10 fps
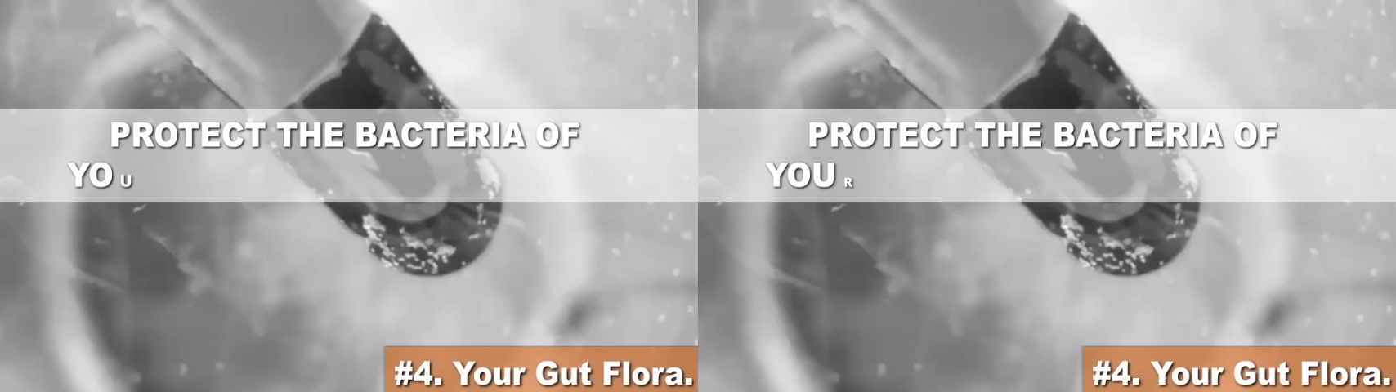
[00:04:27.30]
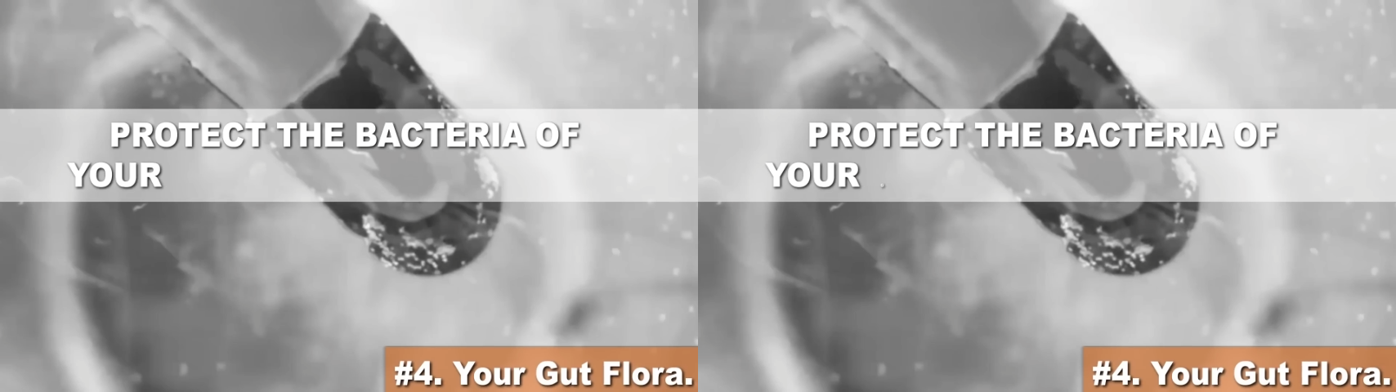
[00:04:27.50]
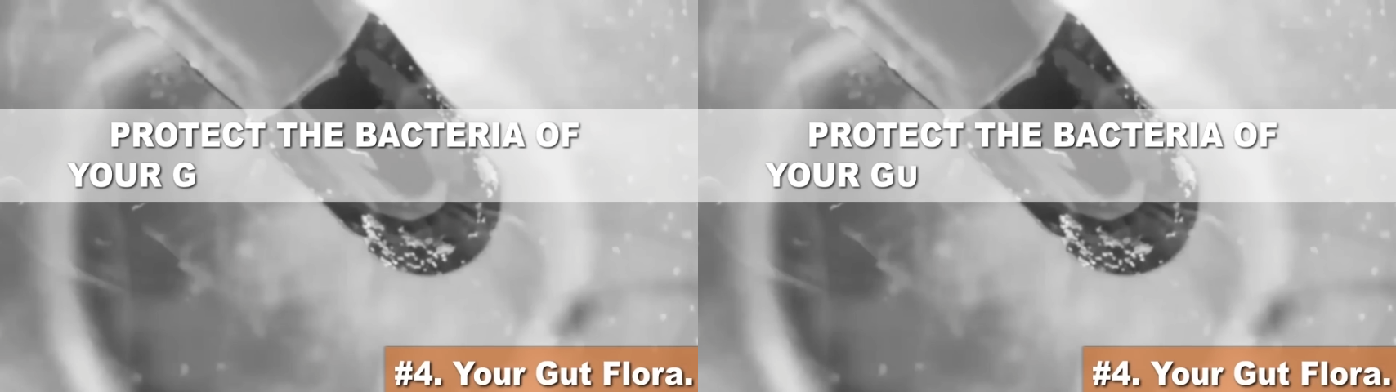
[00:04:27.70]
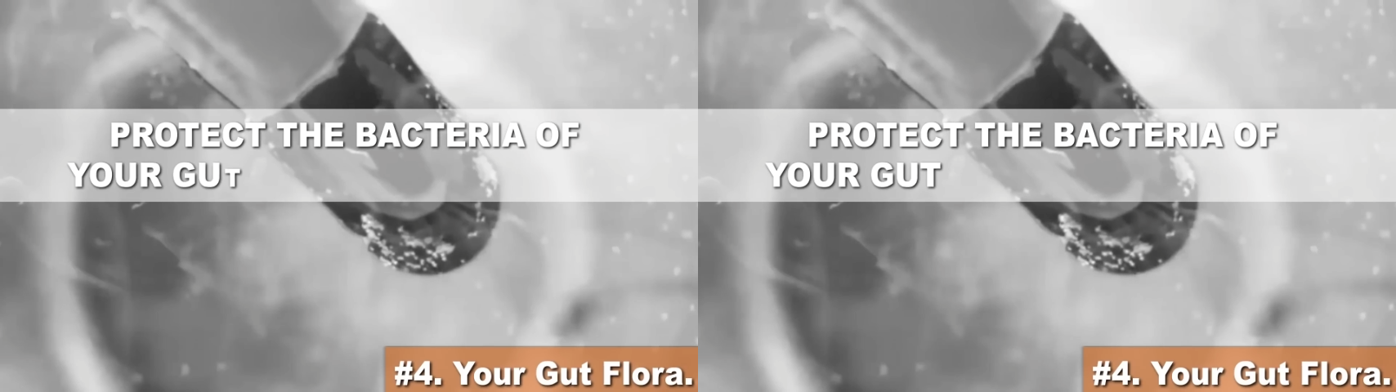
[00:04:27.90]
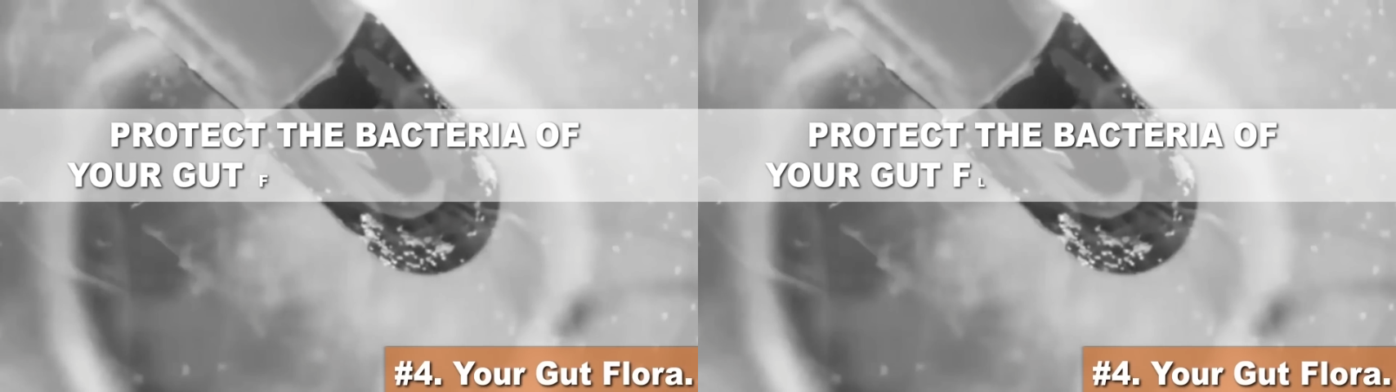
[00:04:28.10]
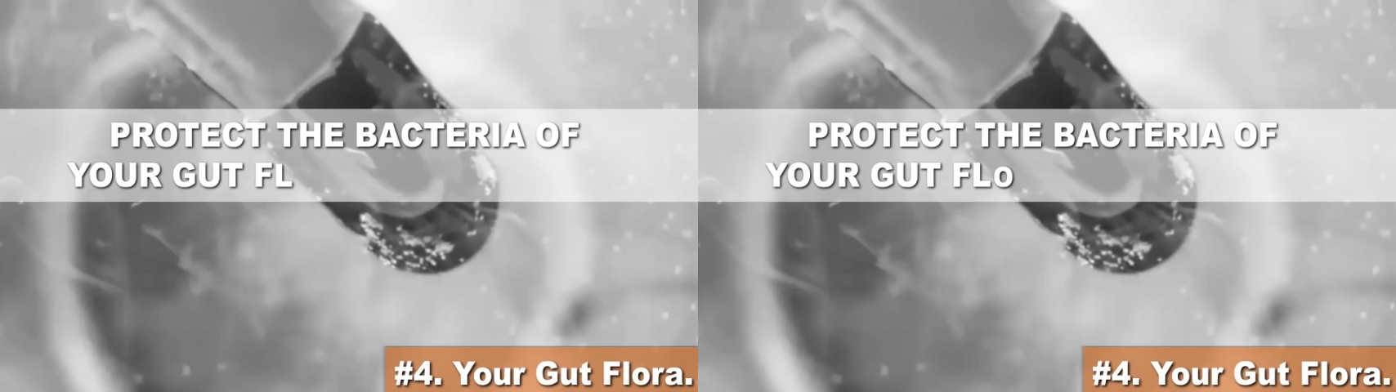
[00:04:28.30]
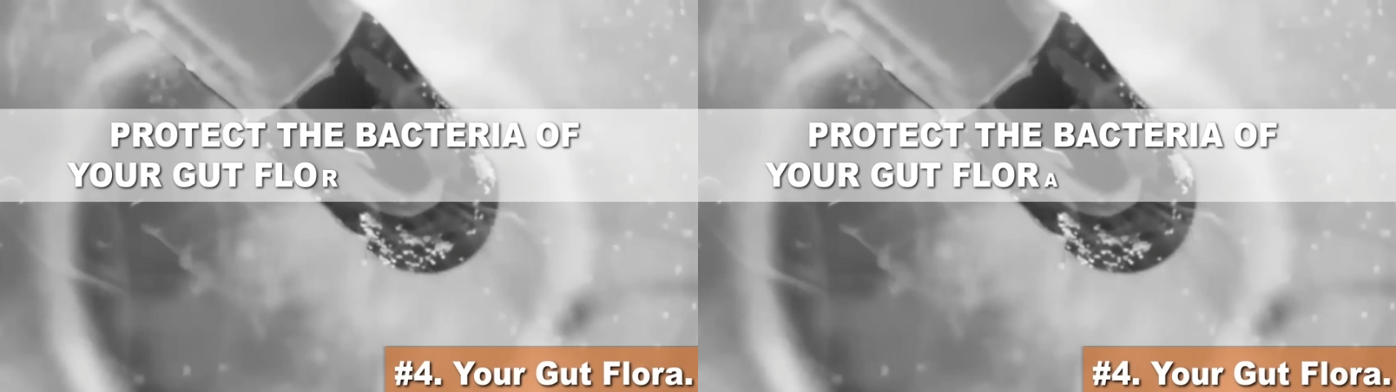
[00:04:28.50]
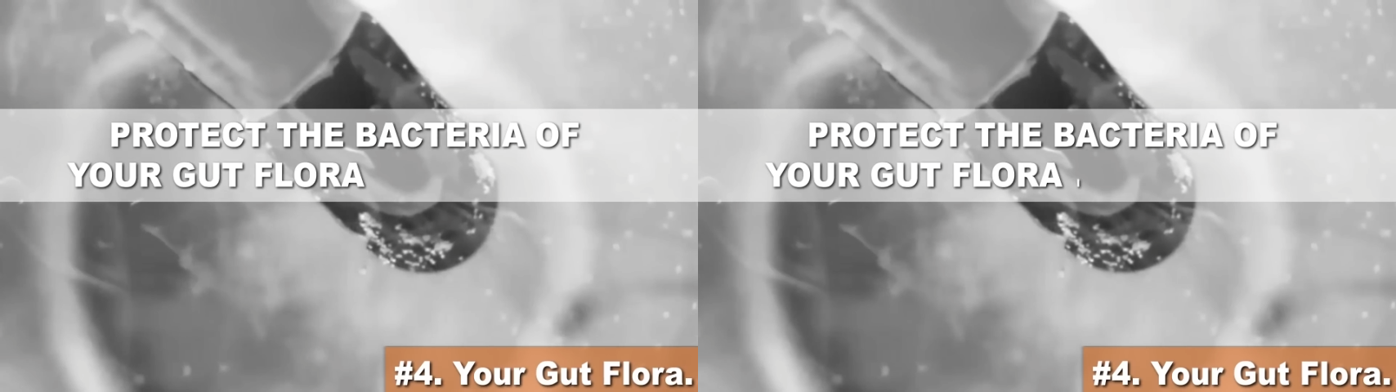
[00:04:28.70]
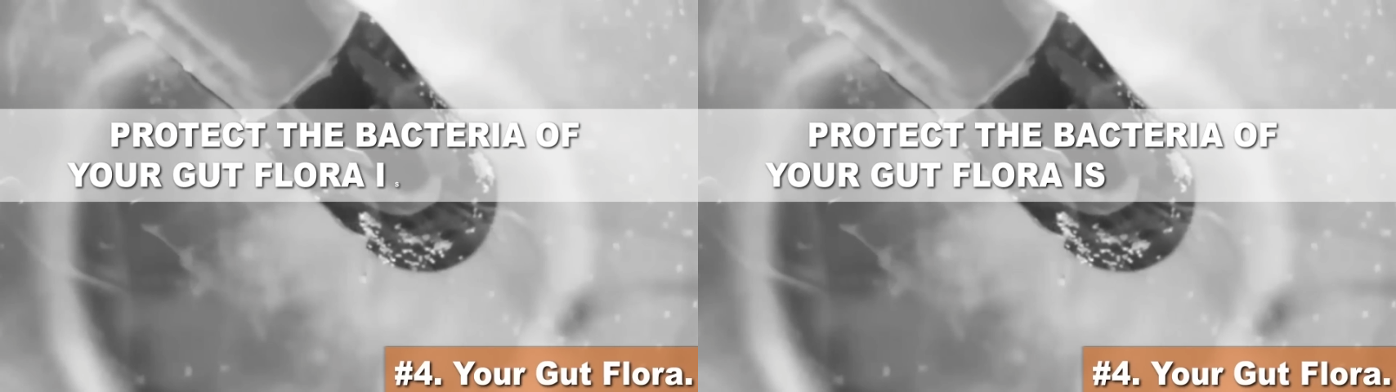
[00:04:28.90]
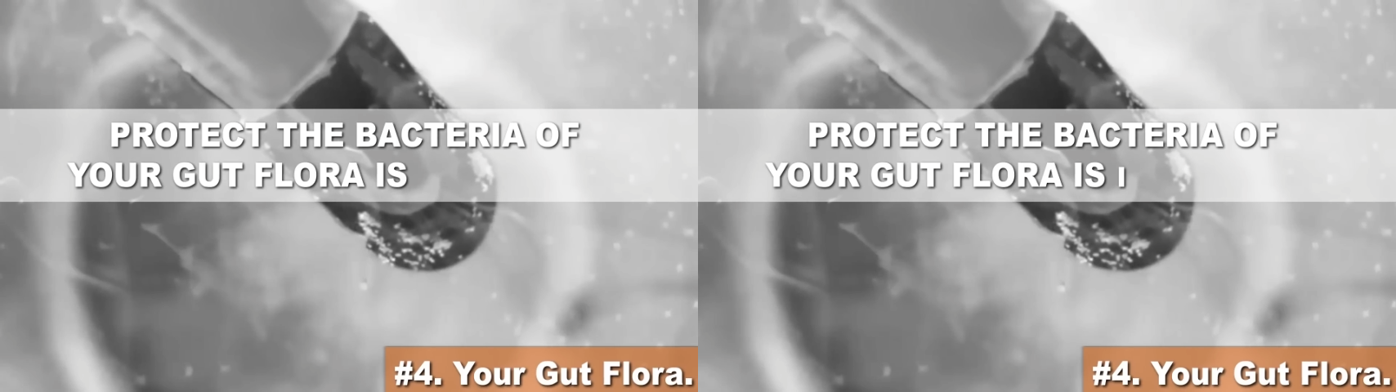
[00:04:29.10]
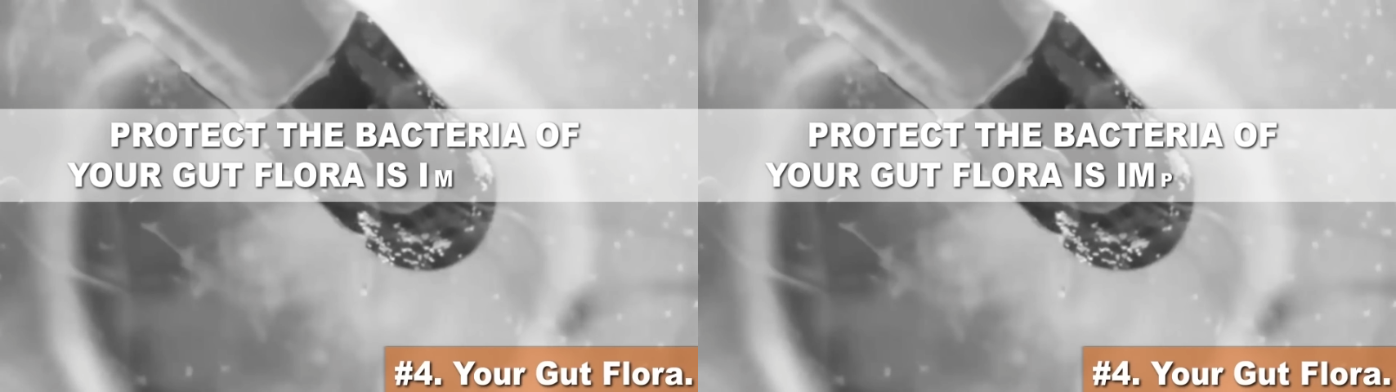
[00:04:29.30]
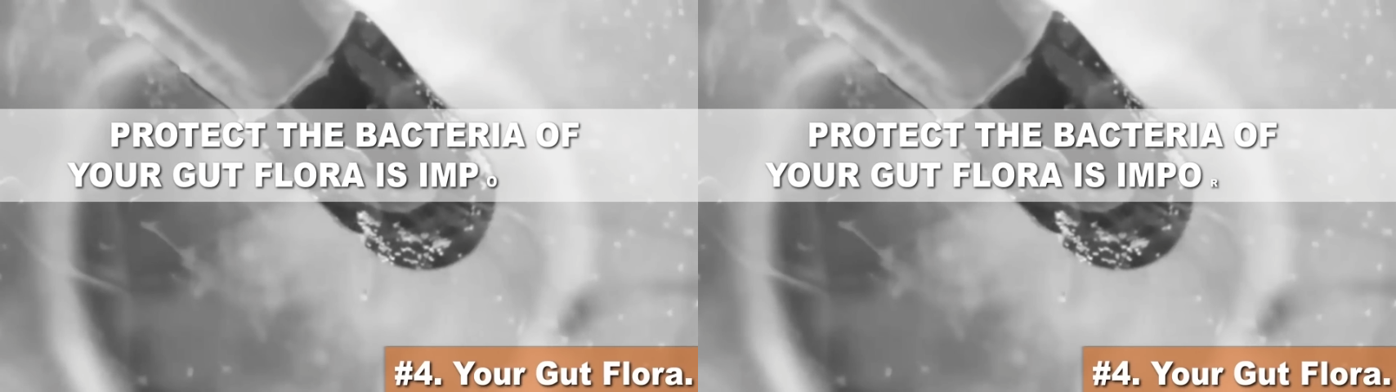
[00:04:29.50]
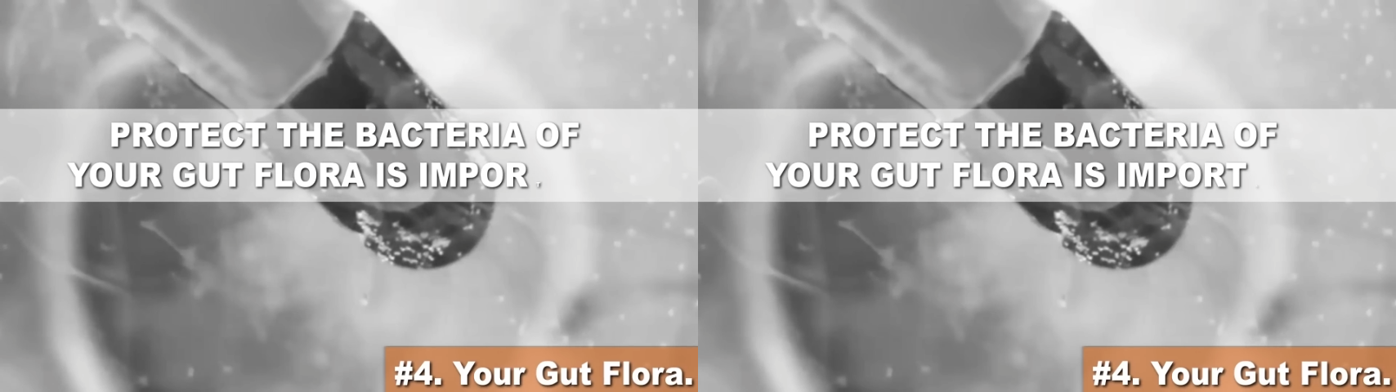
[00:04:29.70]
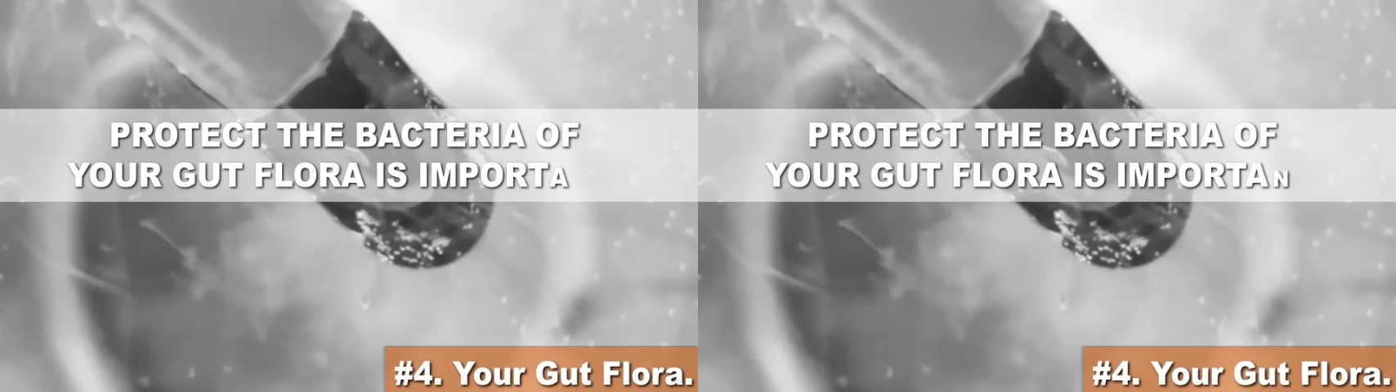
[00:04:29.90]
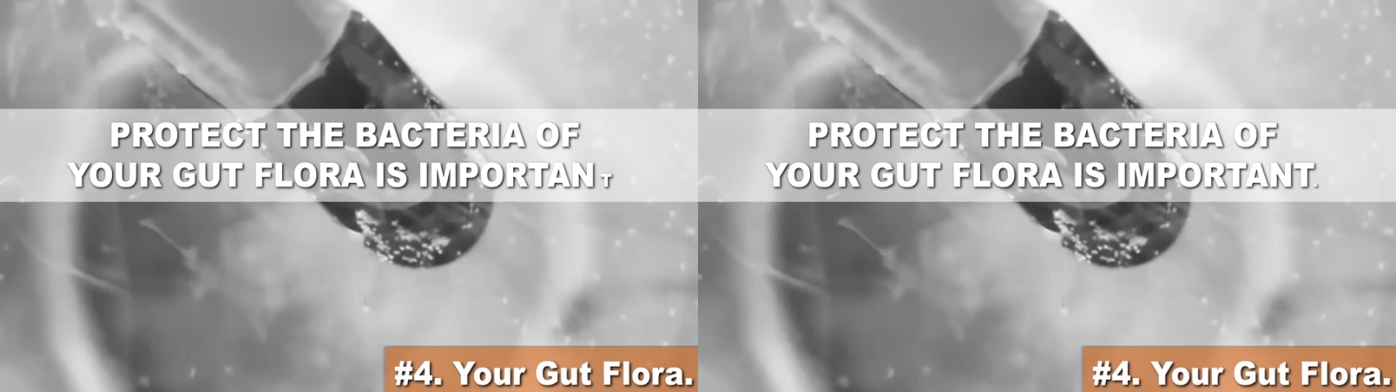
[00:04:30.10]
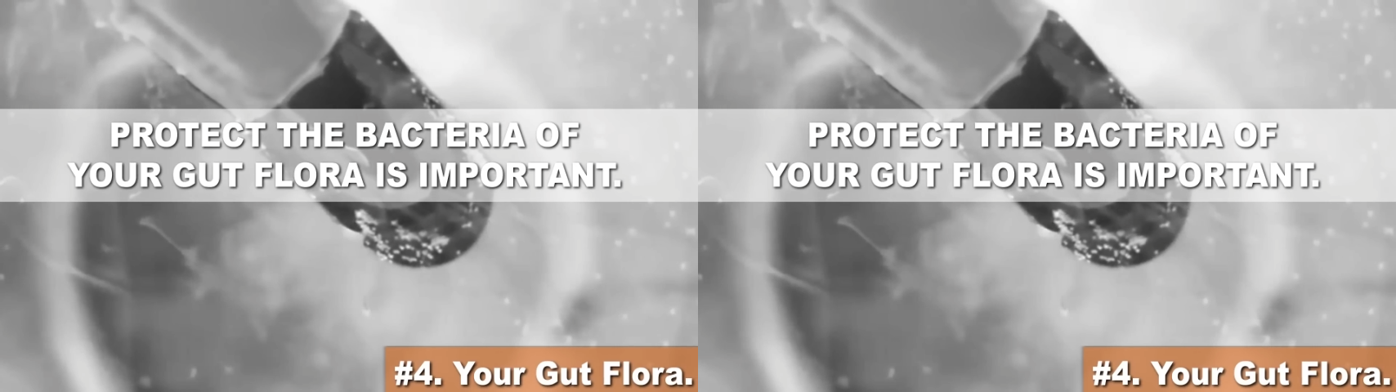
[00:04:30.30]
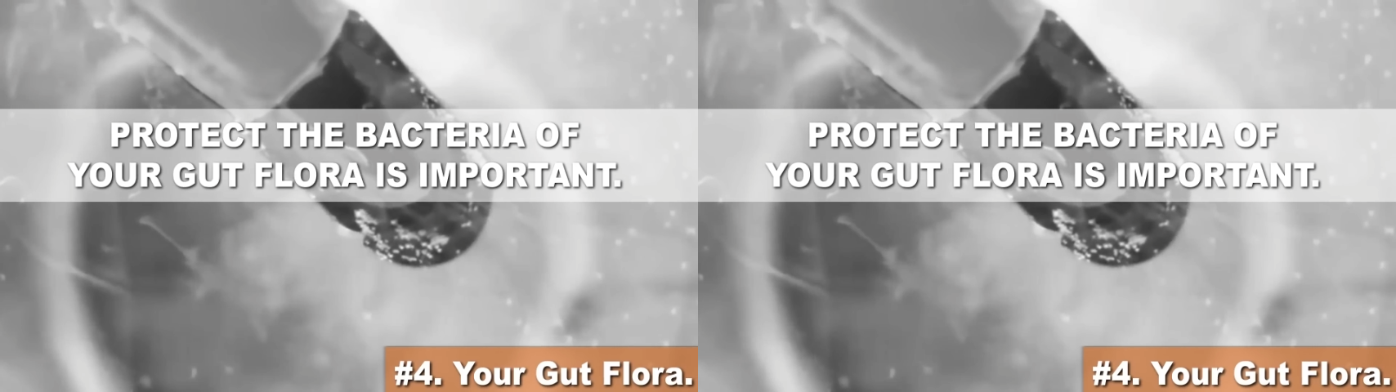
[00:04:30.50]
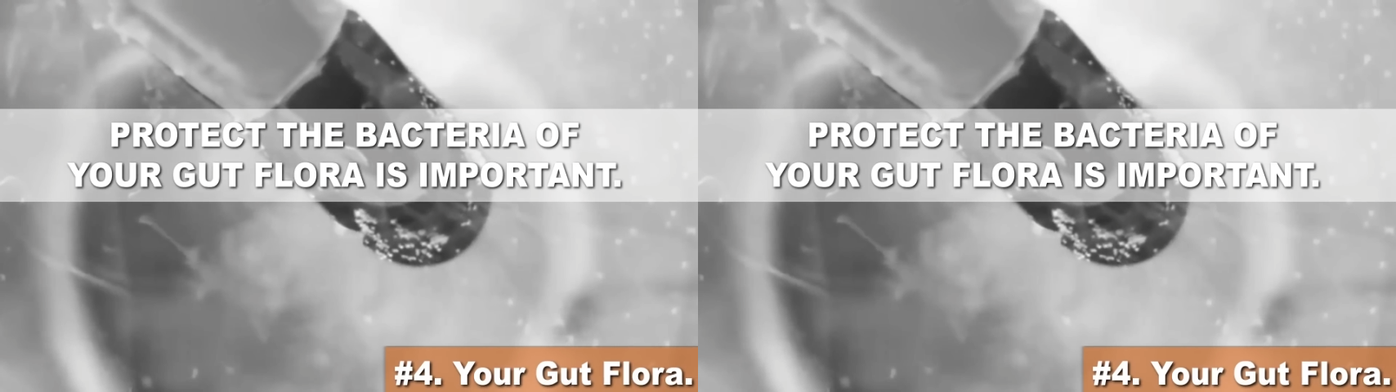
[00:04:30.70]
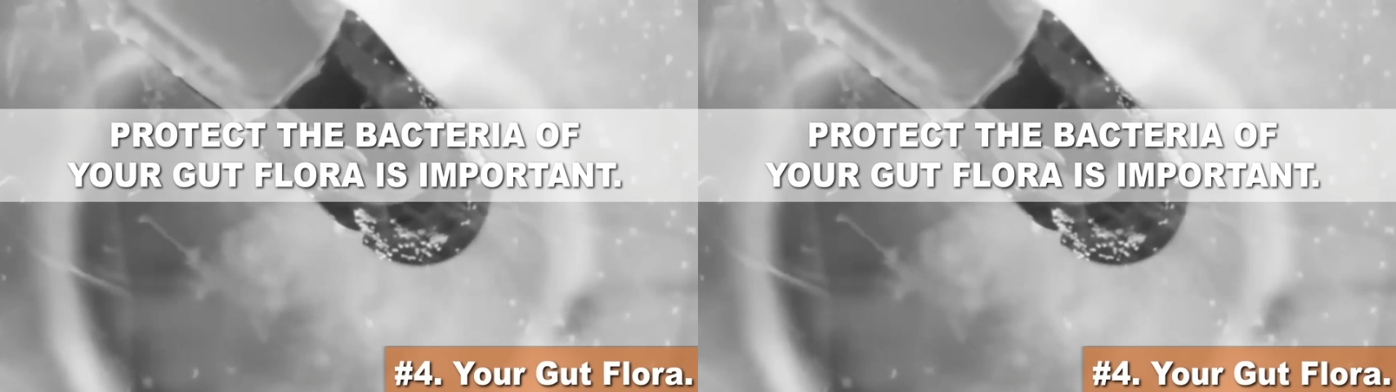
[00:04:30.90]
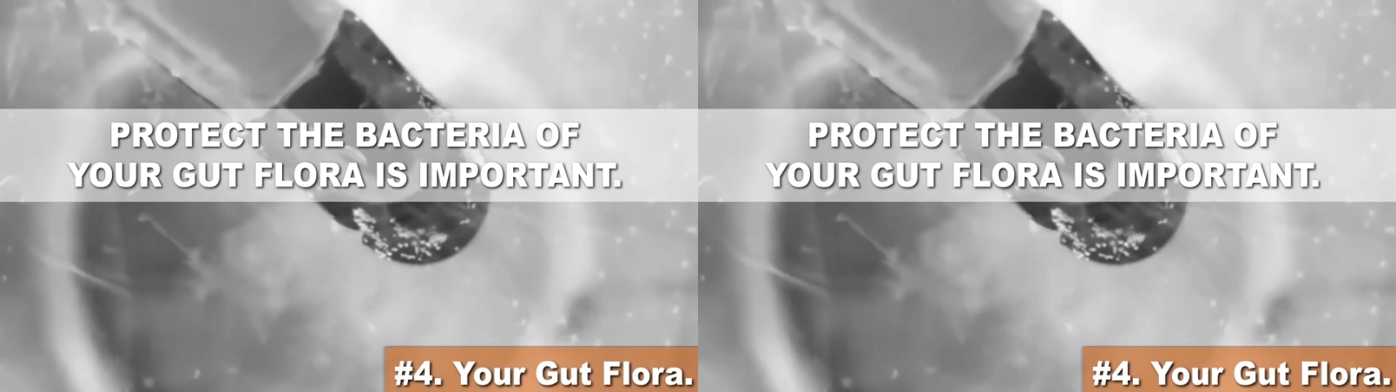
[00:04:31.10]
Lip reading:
Nobody's mouth can be seen.